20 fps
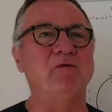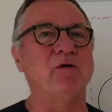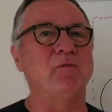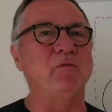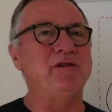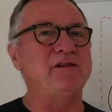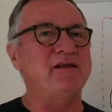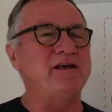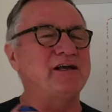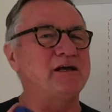When
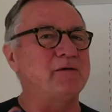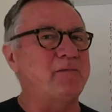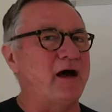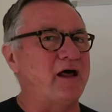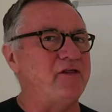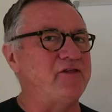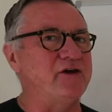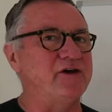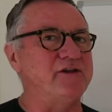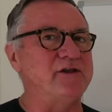we think
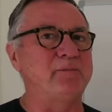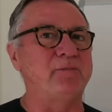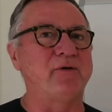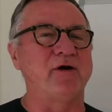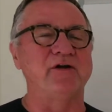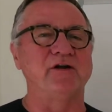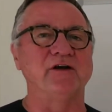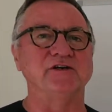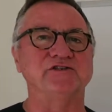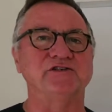about the other
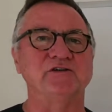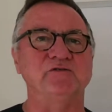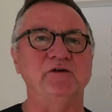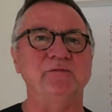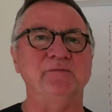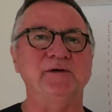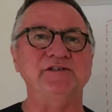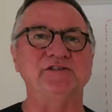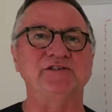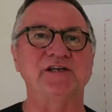products that
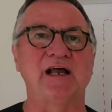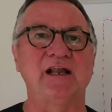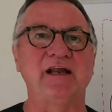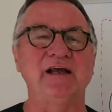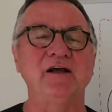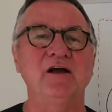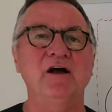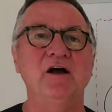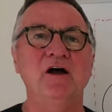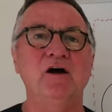we've been
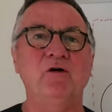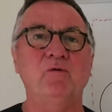selling,